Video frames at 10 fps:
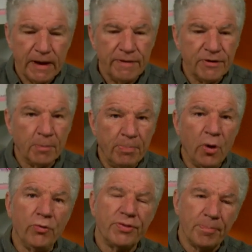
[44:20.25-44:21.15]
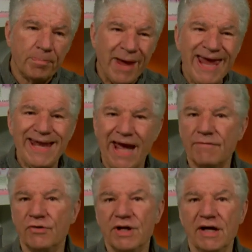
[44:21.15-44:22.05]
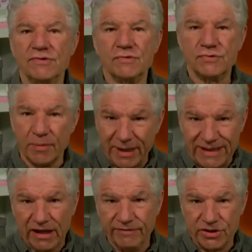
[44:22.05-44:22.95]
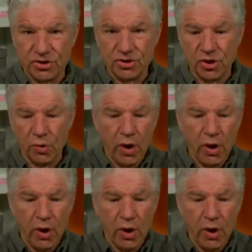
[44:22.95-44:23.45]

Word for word: They're both paid advertisers on my television show.